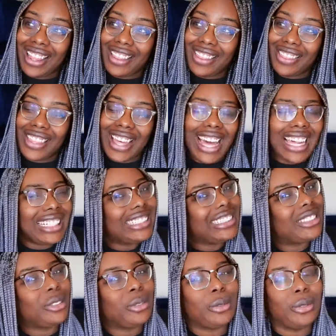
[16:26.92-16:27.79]
That
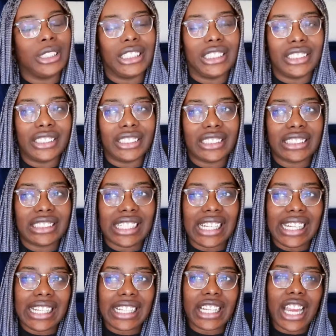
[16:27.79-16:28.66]
is the worst.
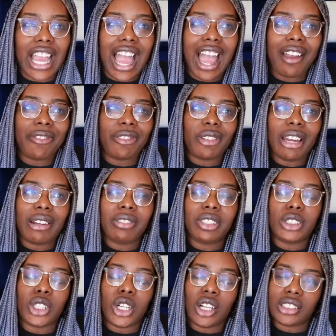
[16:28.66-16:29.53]
Like, have you
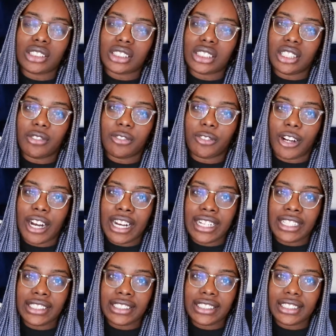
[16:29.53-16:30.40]
ever talked to a
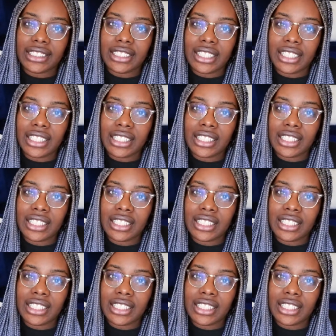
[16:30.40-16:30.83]
friend